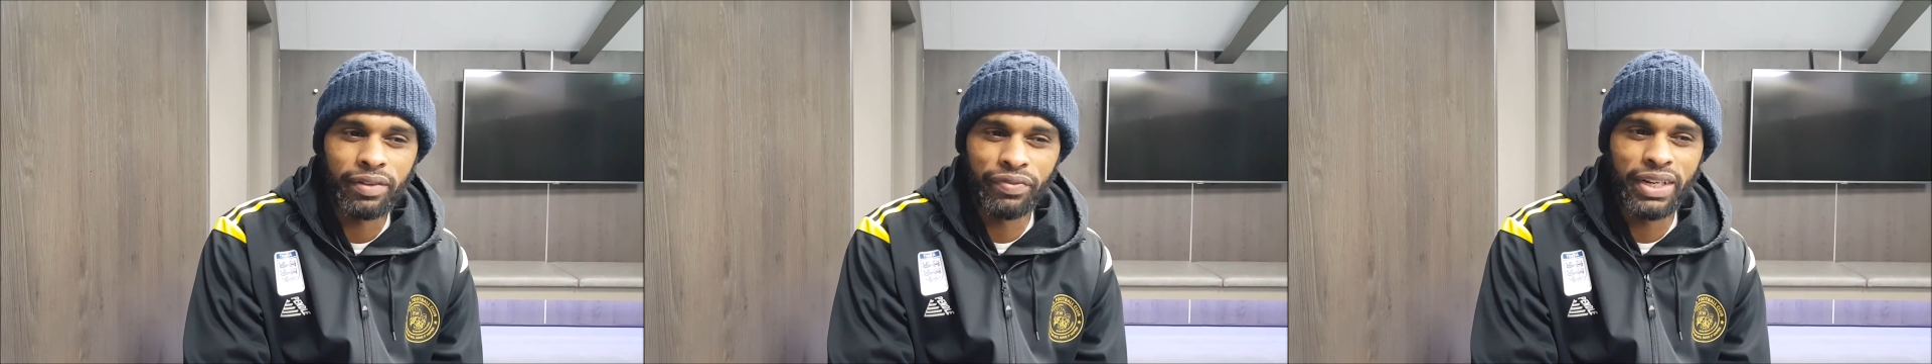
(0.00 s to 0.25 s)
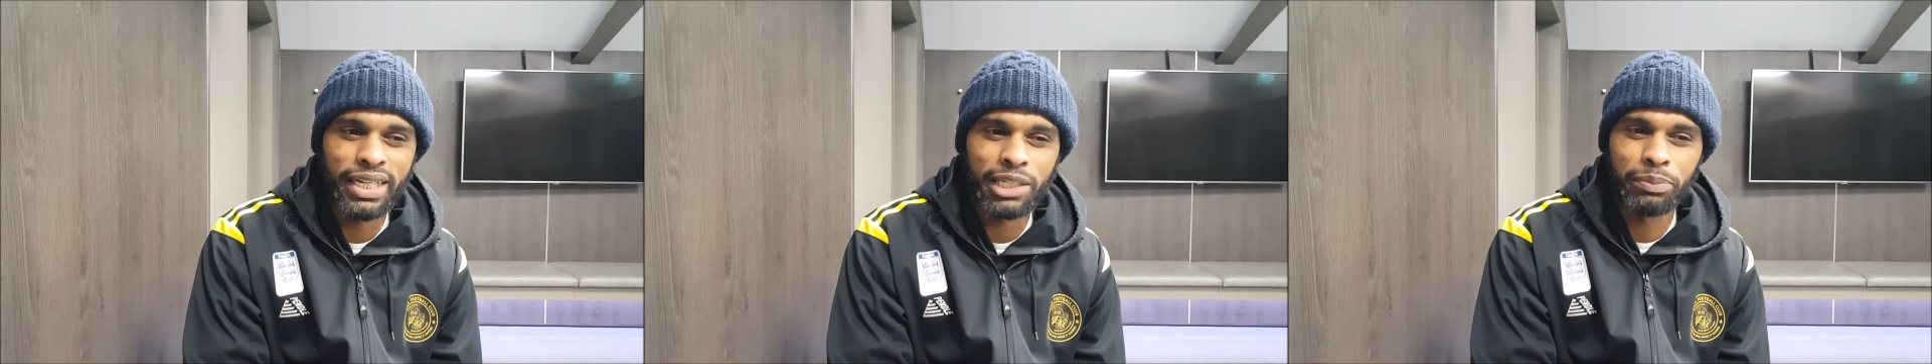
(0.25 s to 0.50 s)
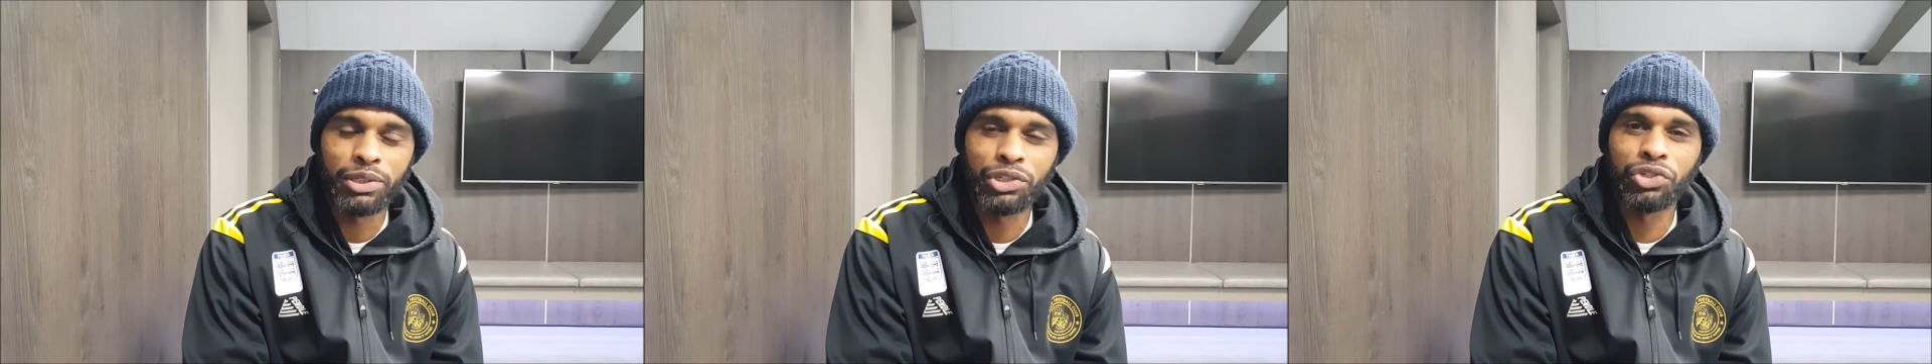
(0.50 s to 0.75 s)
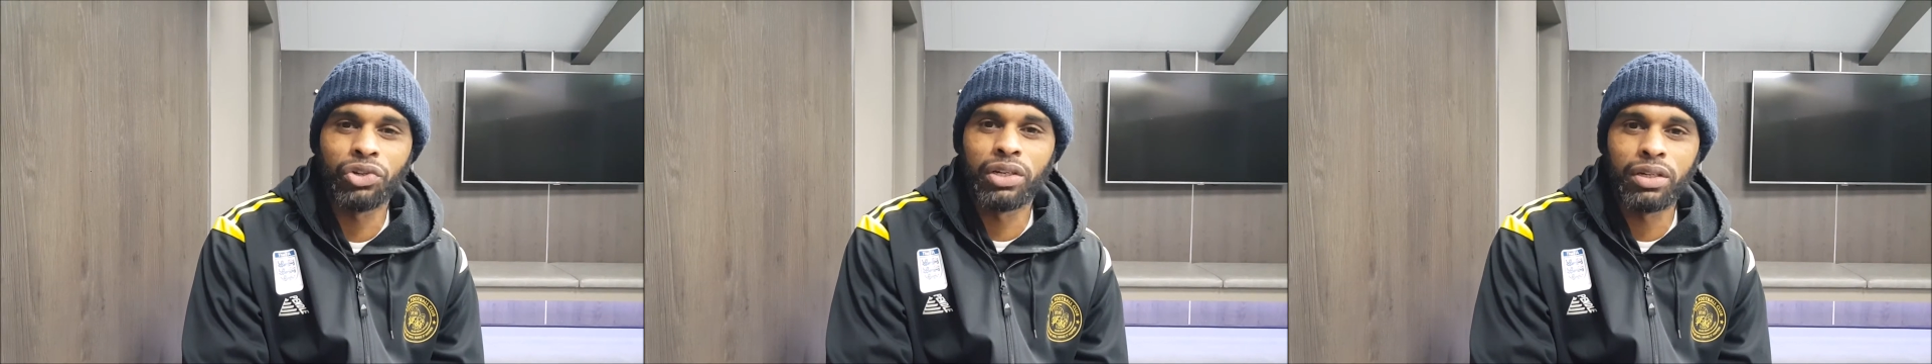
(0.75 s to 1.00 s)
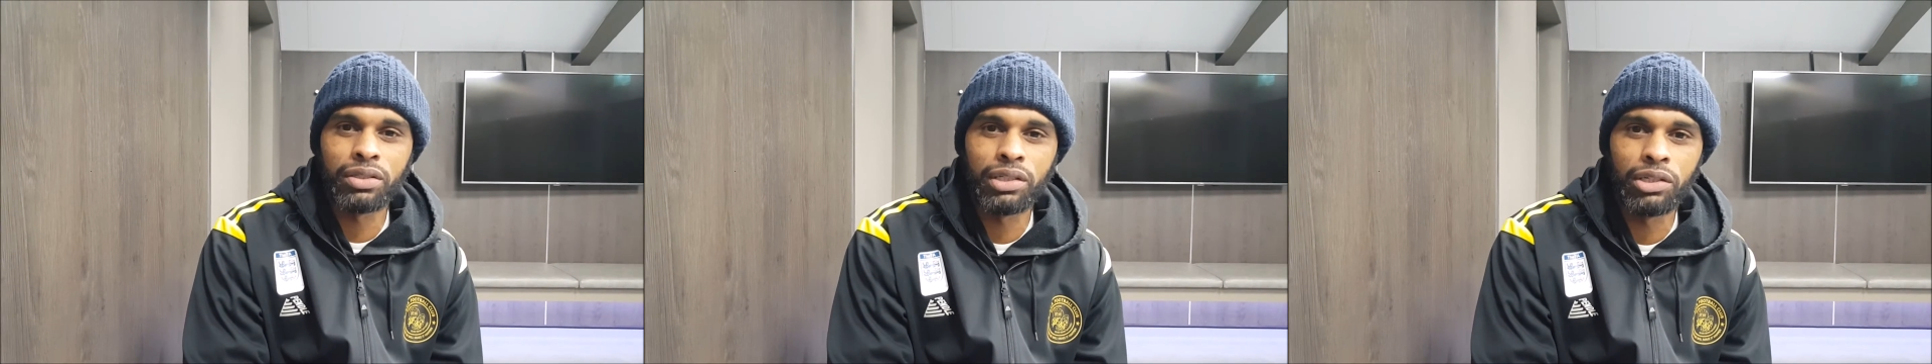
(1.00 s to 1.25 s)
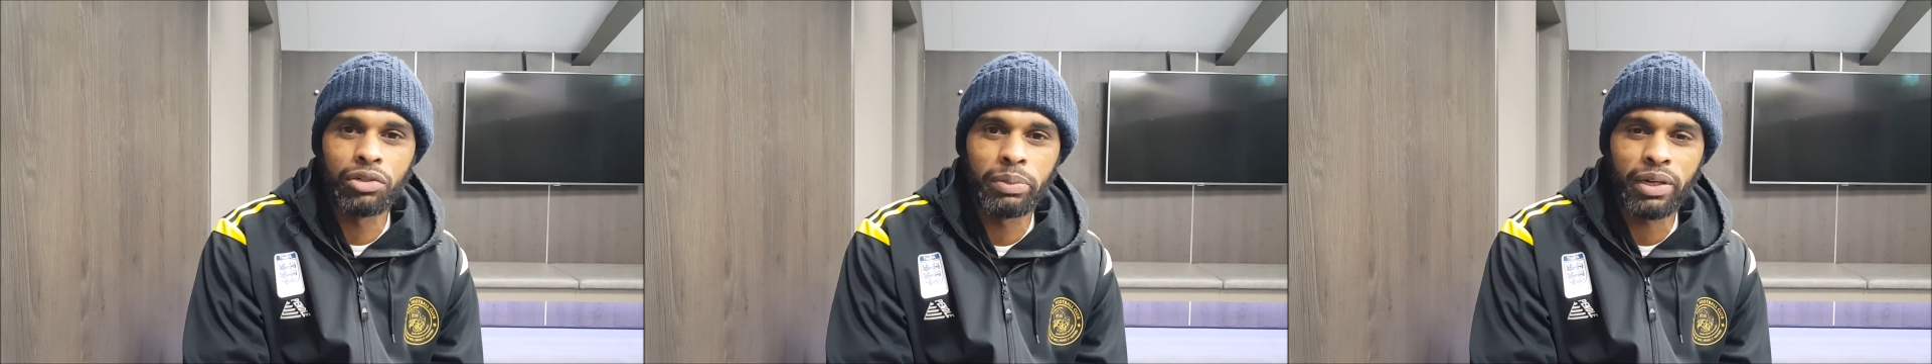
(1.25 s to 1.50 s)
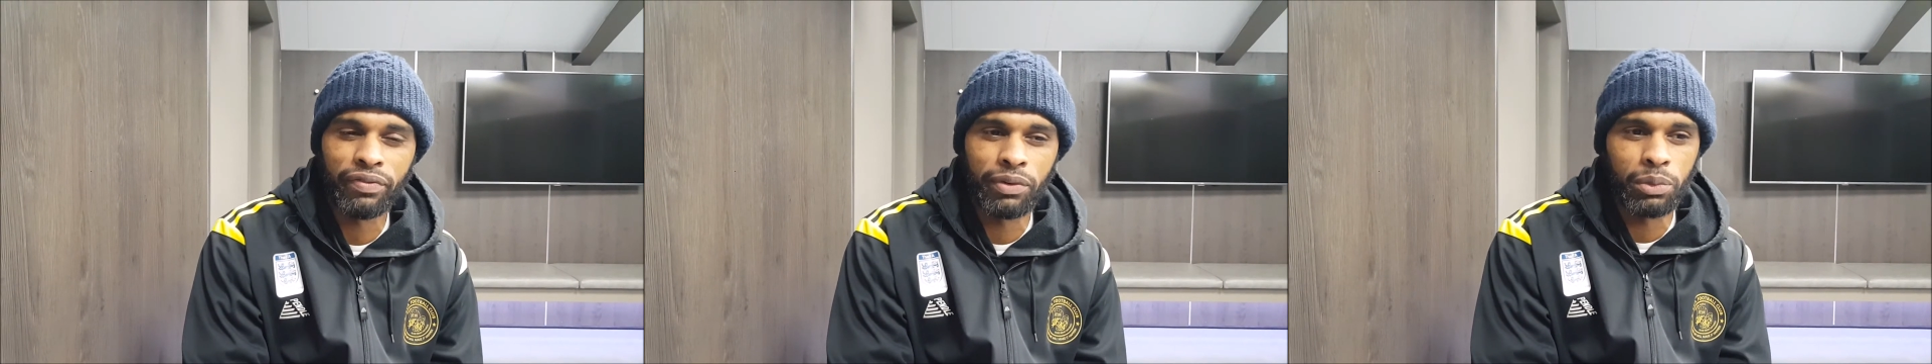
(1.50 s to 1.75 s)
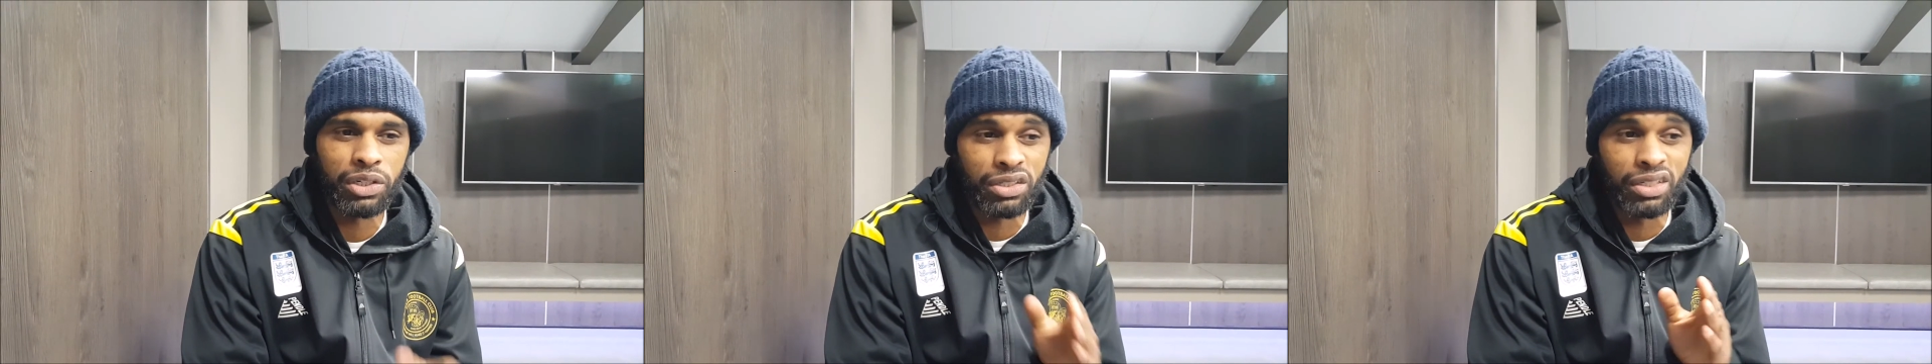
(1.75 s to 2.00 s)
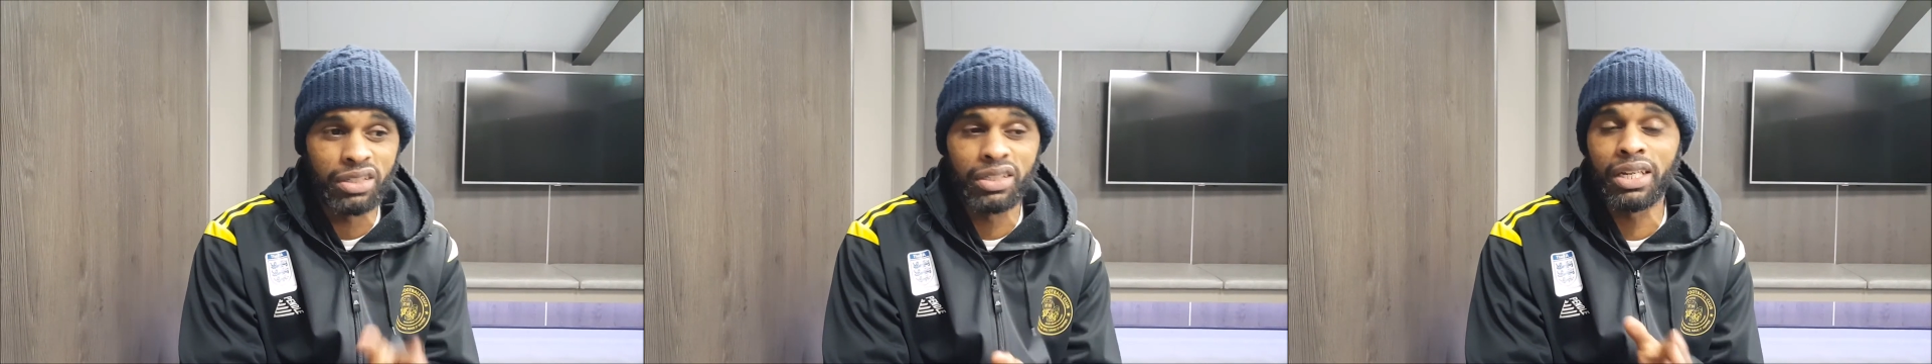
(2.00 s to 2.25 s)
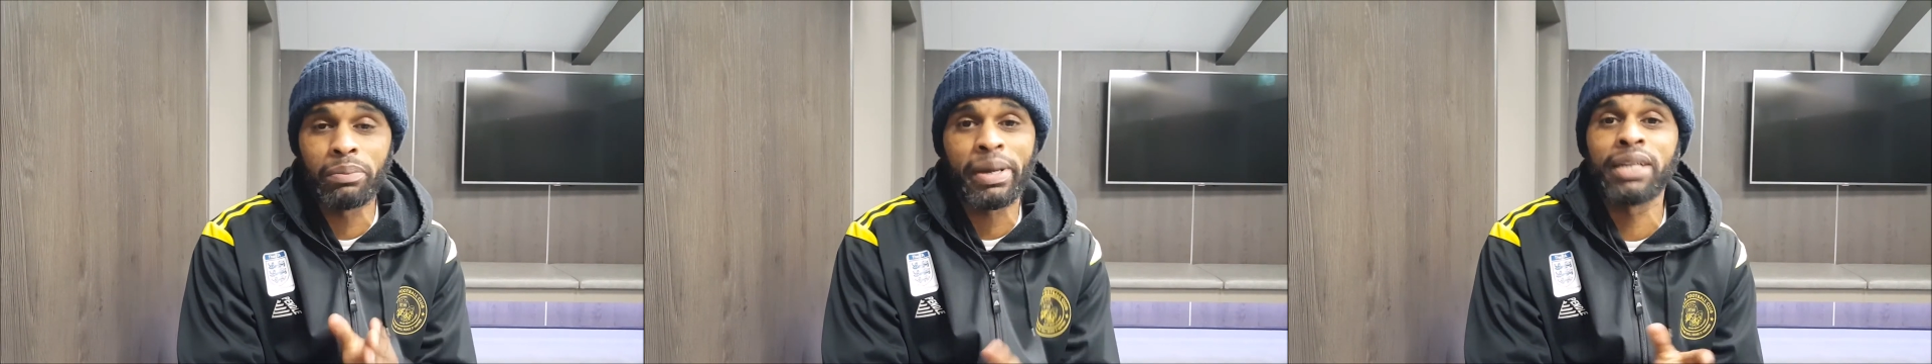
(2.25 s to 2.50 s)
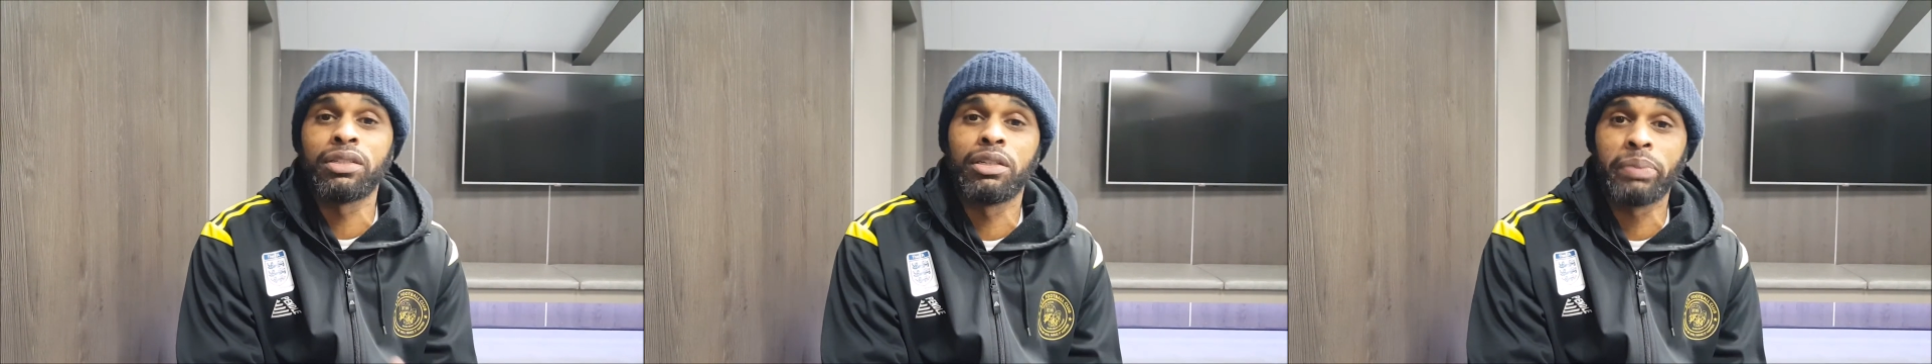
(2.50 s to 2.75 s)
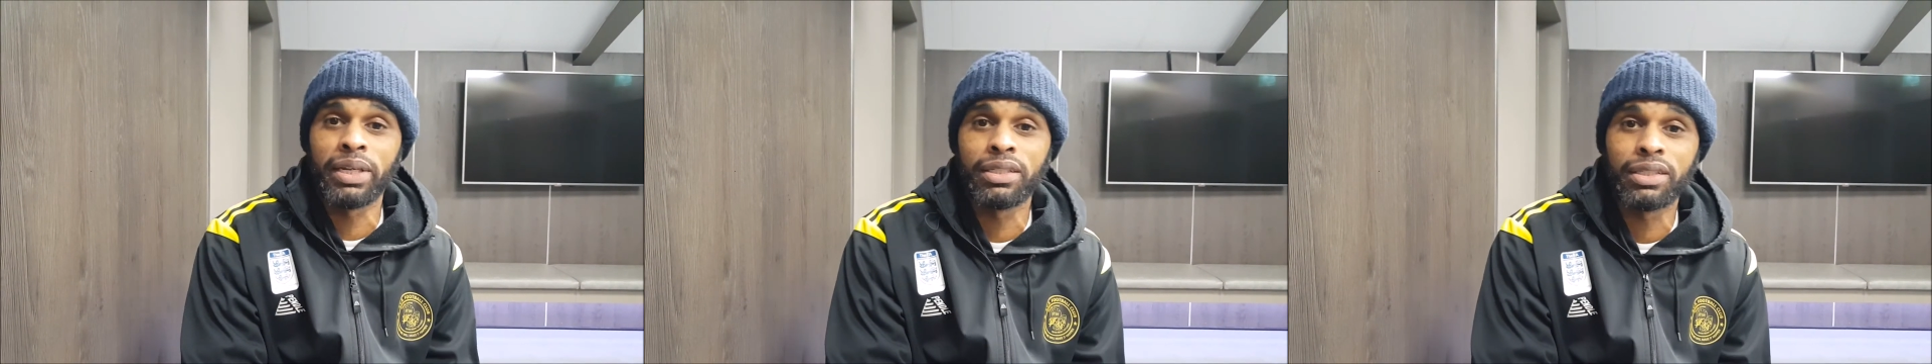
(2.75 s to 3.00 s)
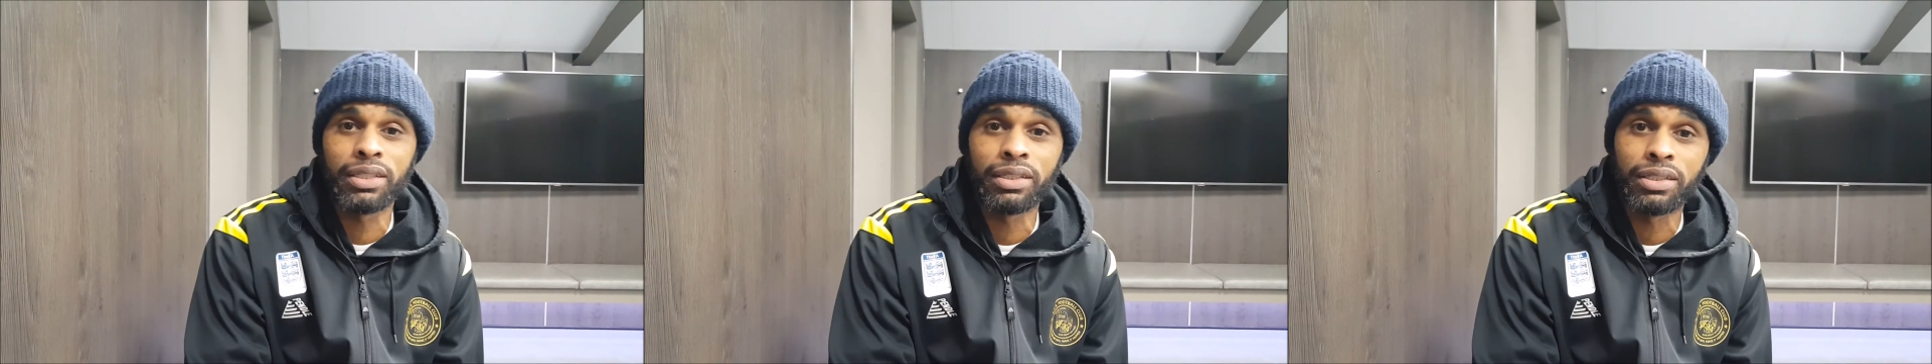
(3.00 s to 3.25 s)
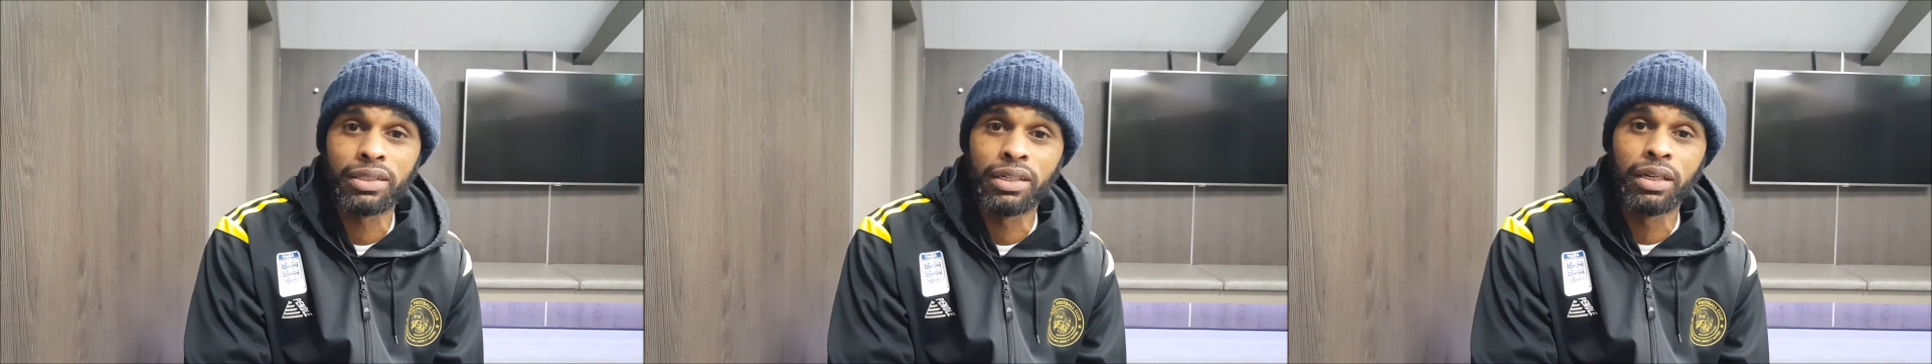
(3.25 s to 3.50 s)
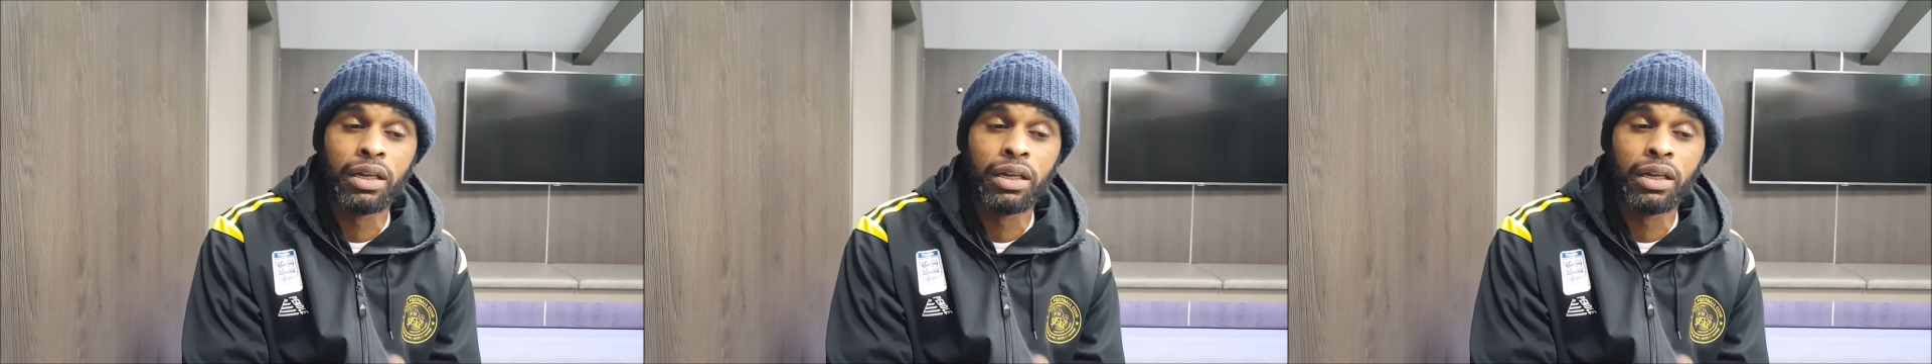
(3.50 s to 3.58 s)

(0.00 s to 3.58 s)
I think that's been shocking us a little bit. I think we just need to get back to the basics